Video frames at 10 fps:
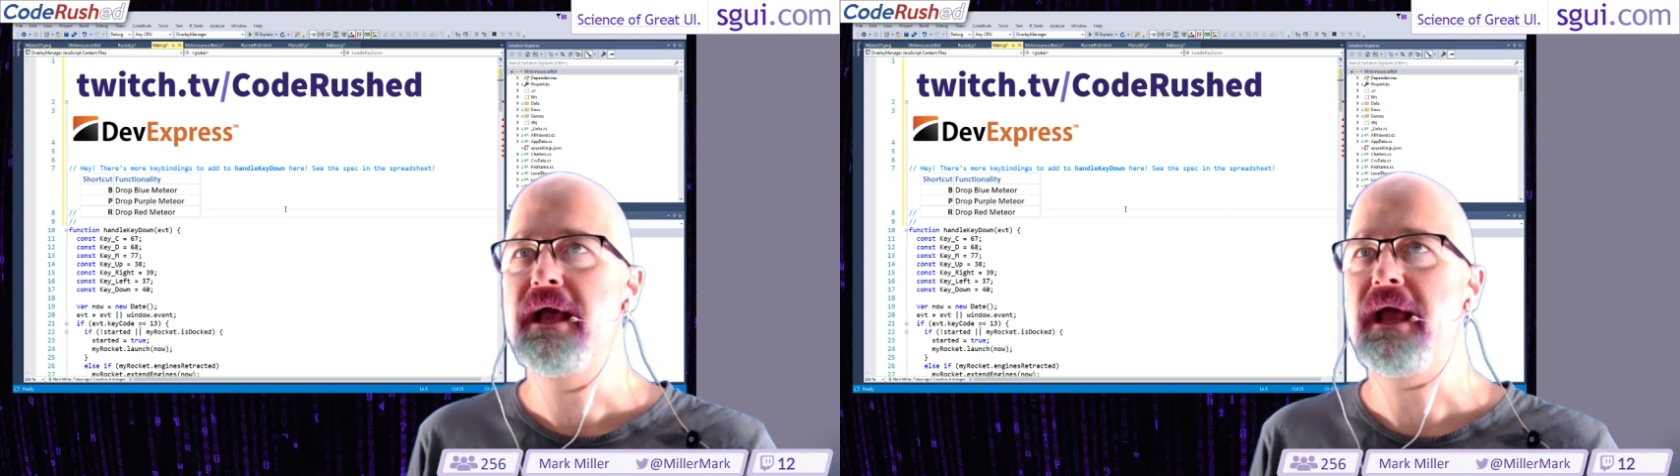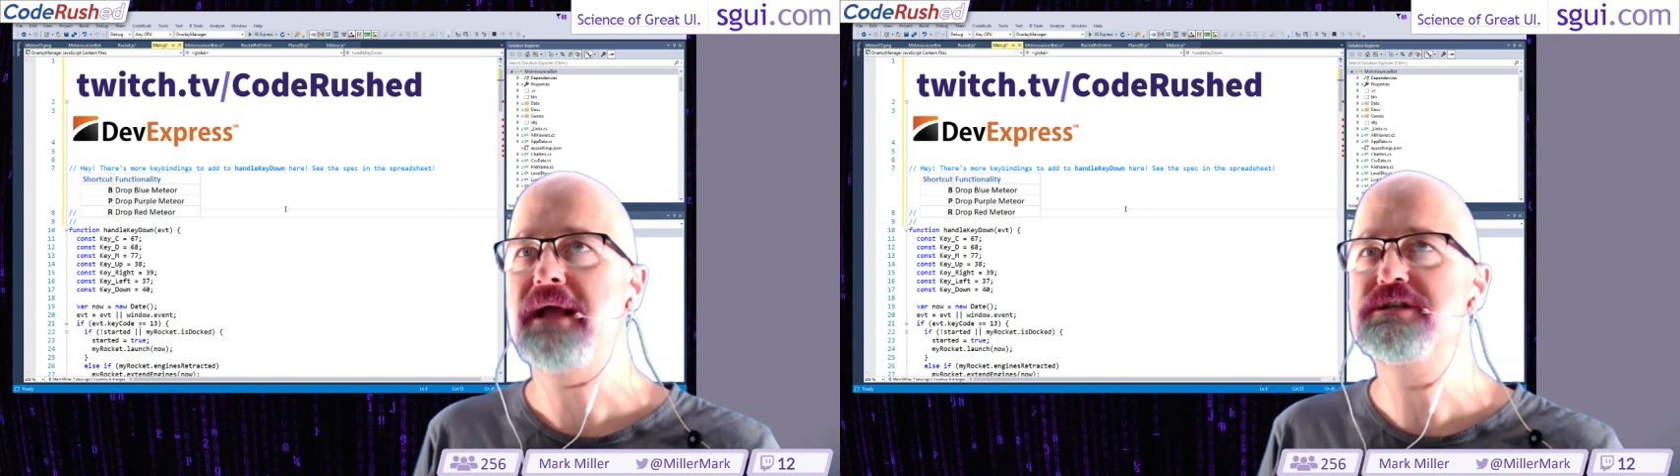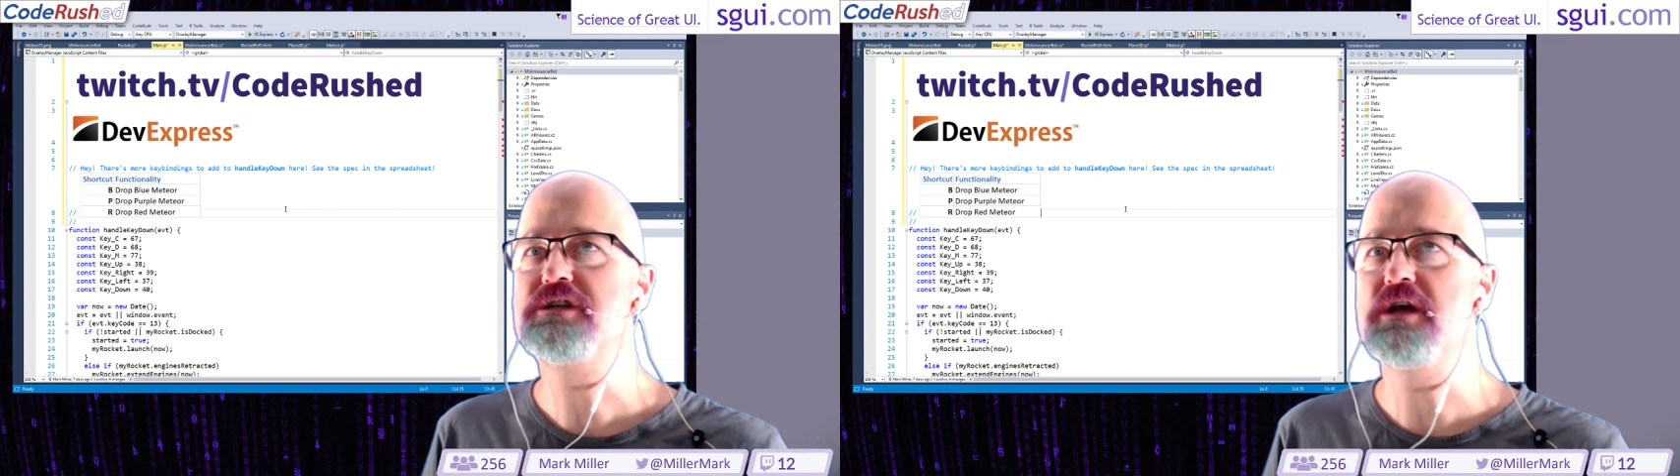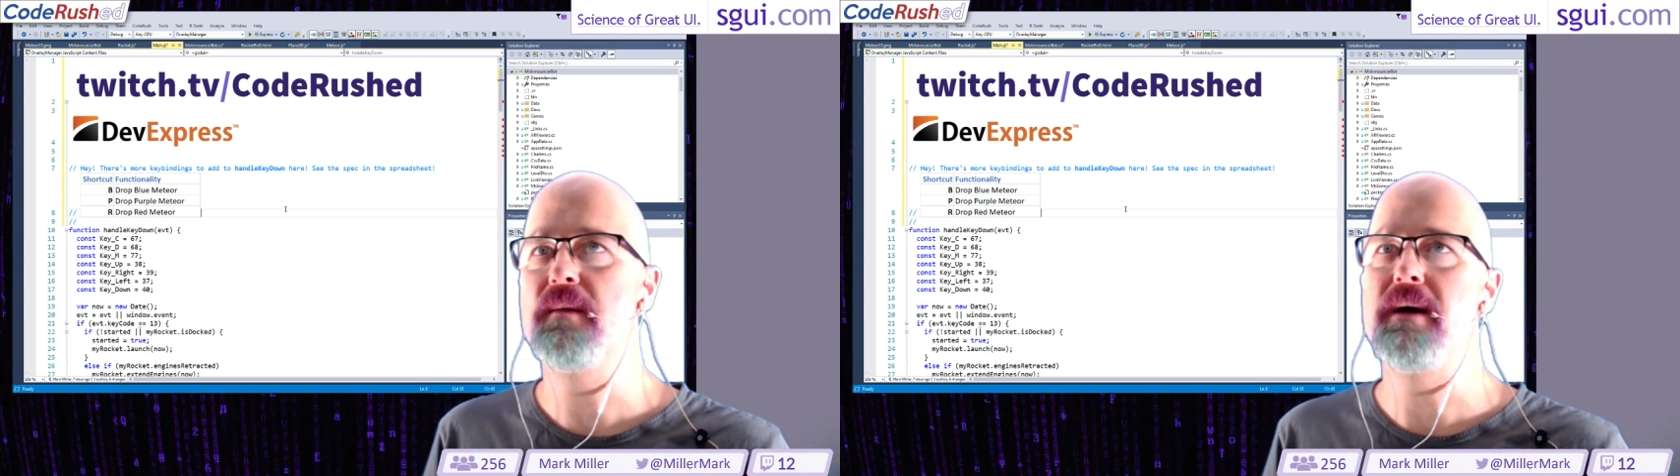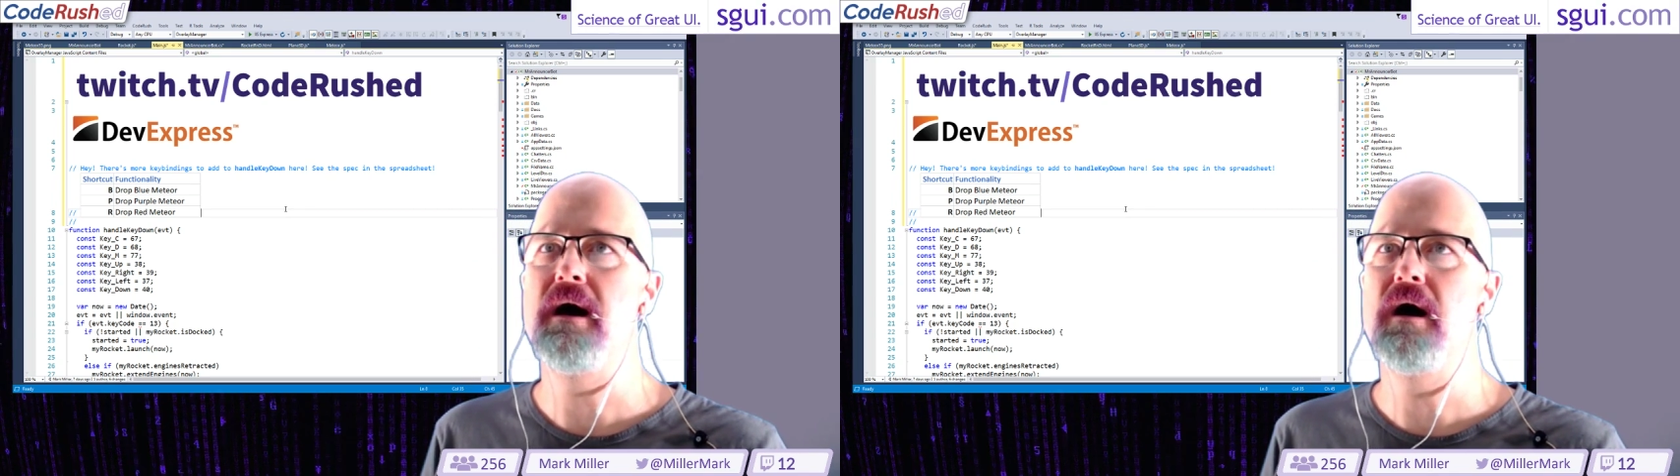
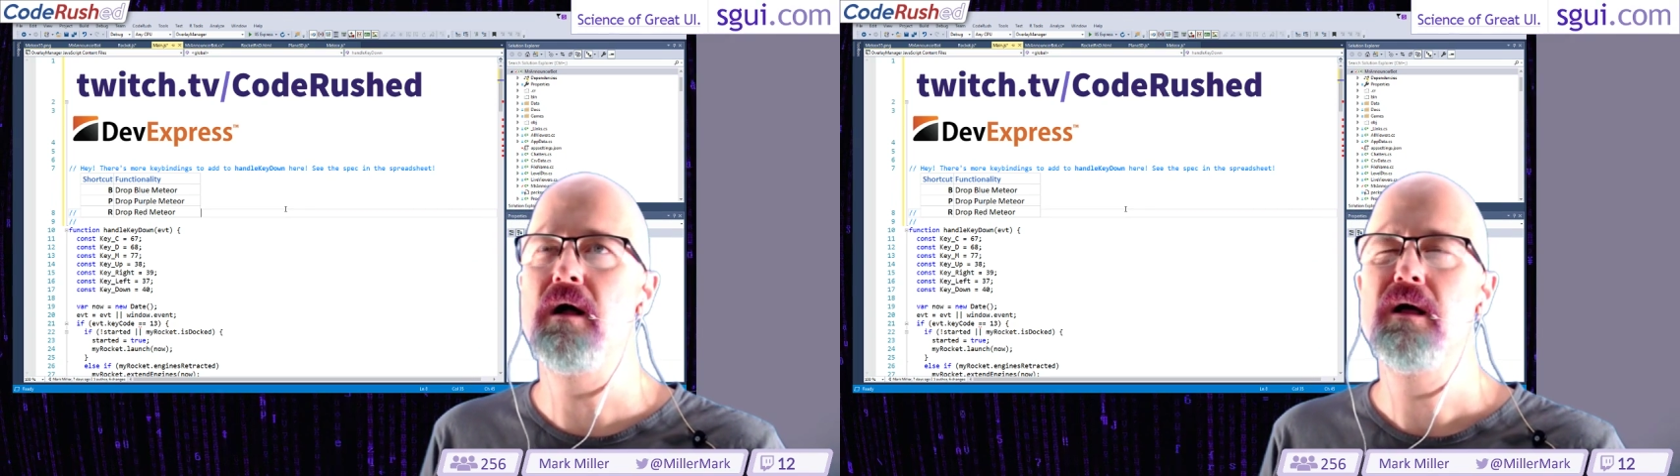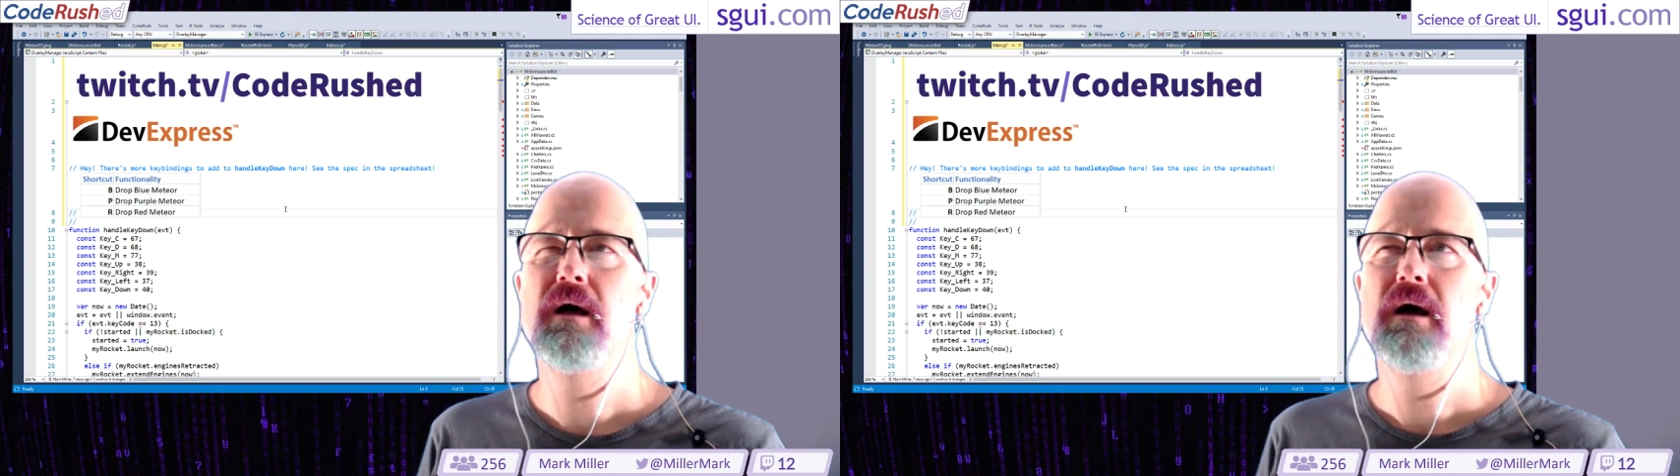HTML,